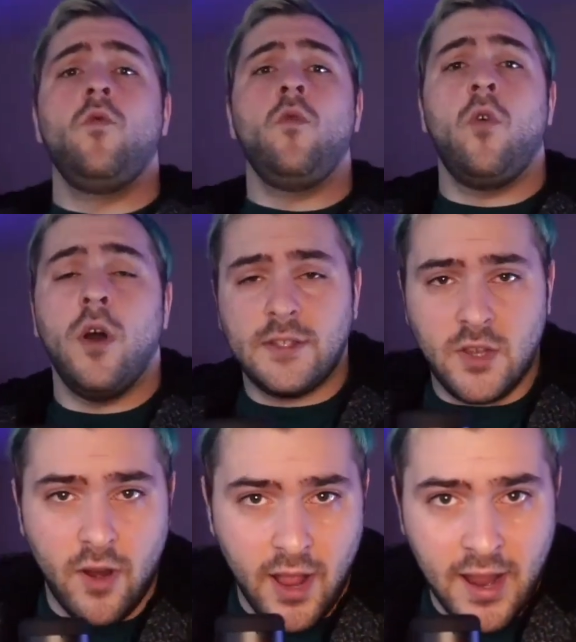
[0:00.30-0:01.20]
What's
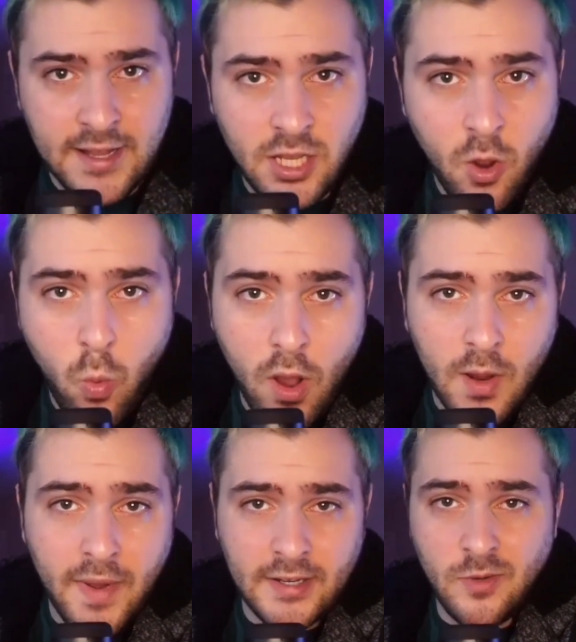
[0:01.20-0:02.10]
going on, guys? Welcome
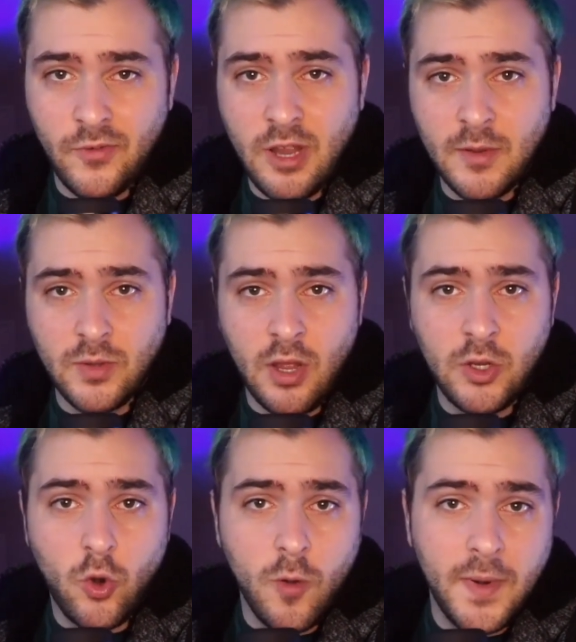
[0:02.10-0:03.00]
back to Stream for Dummies with
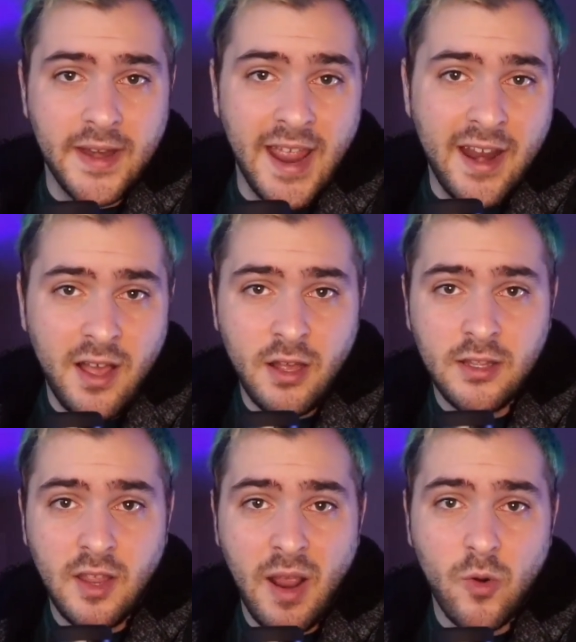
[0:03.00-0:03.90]
Untoward Banana.
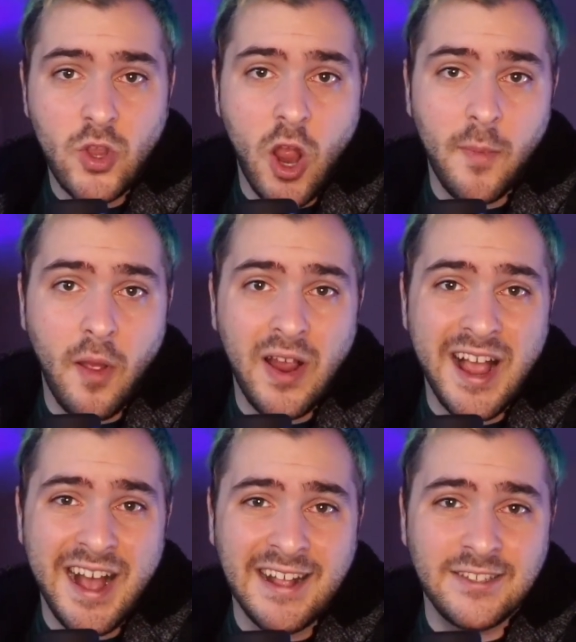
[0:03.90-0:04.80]
Today we're talking about
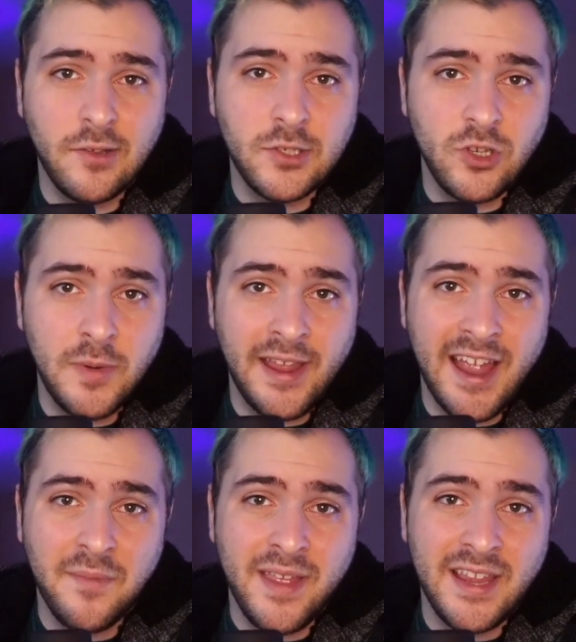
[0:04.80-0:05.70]
console streaming, how
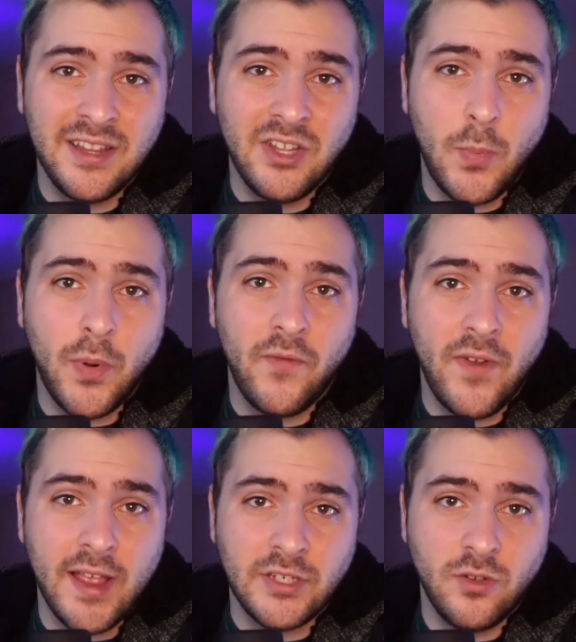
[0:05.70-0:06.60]
to make it look
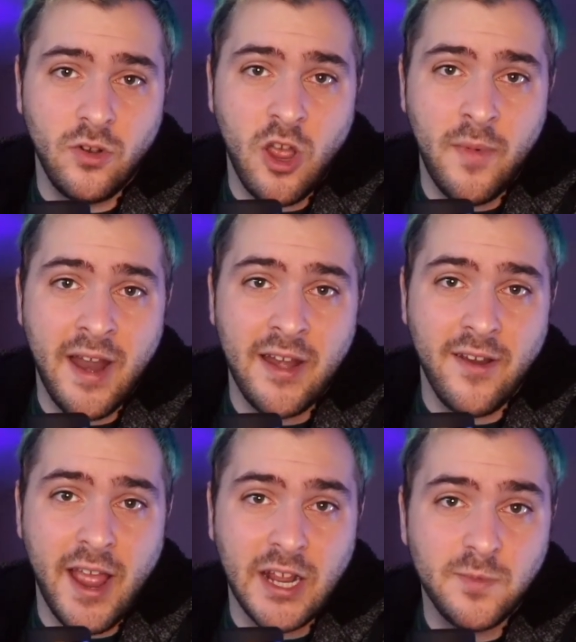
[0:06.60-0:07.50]
professional coming out of your
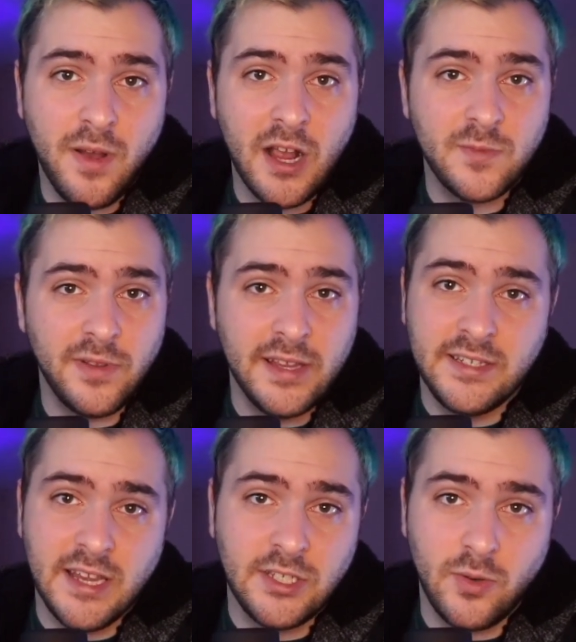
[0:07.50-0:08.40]
Xbox,
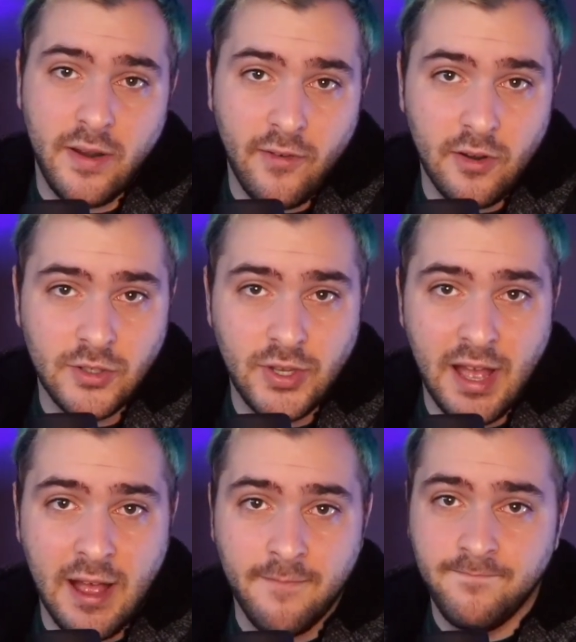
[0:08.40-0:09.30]
PlayStation, or whatever else you
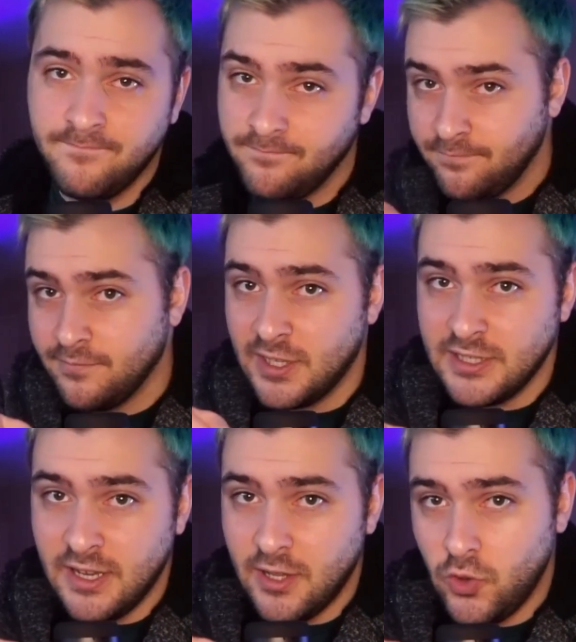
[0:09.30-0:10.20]
got. Let's
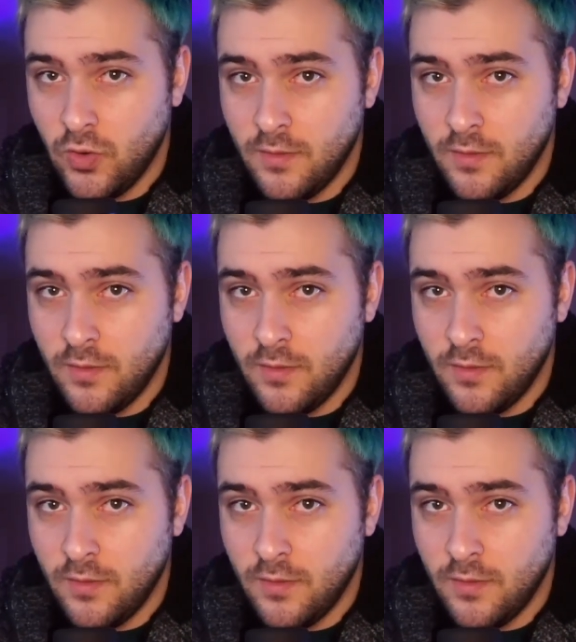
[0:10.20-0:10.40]
get into it.